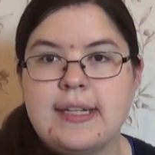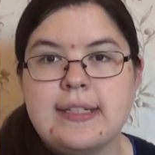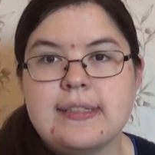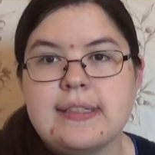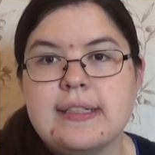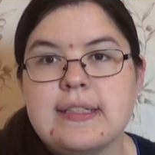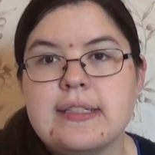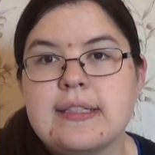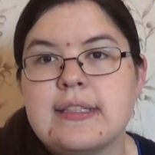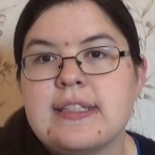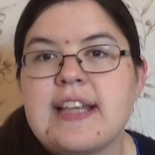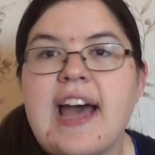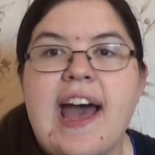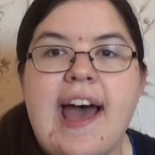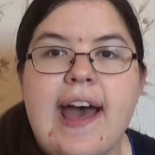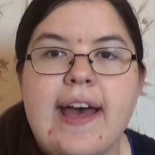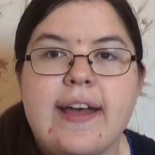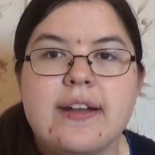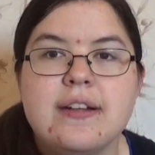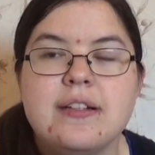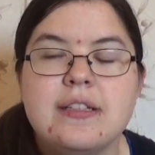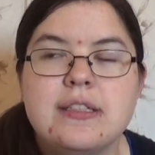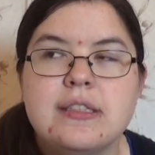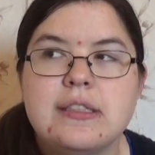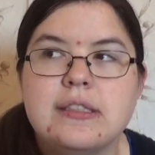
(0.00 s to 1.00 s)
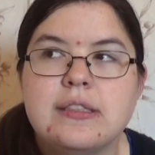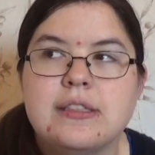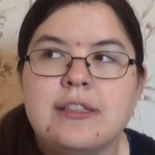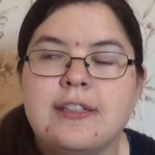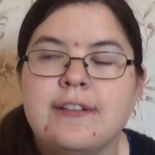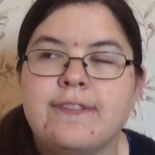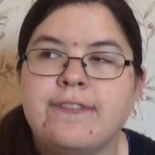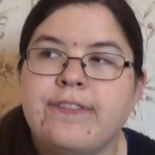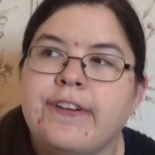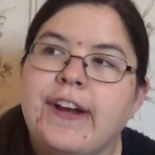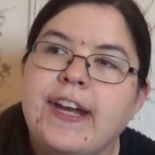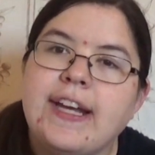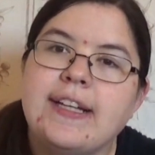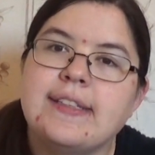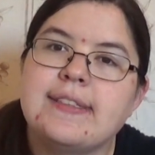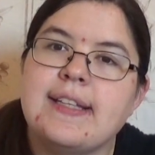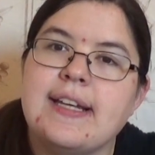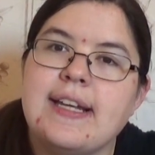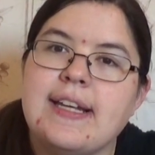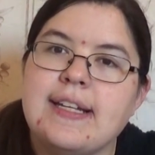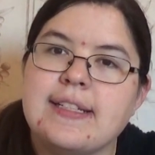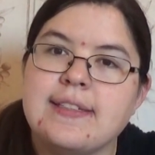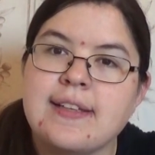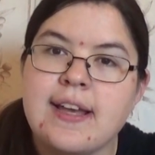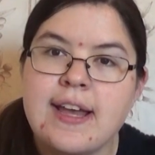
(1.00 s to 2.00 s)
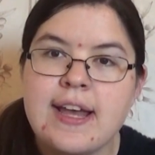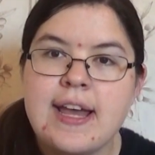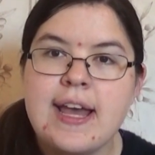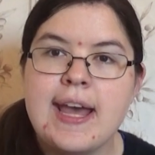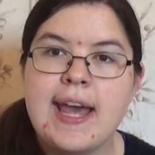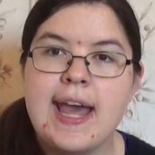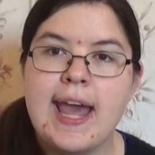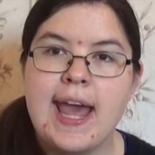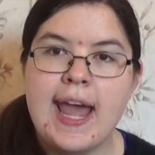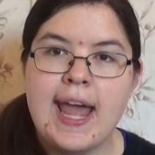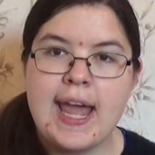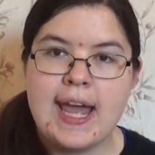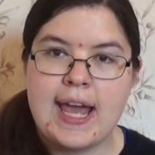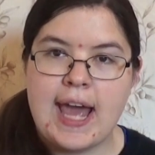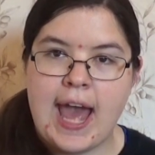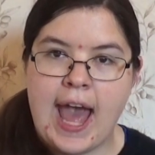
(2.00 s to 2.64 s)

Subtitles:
isn't said. The phrase is ik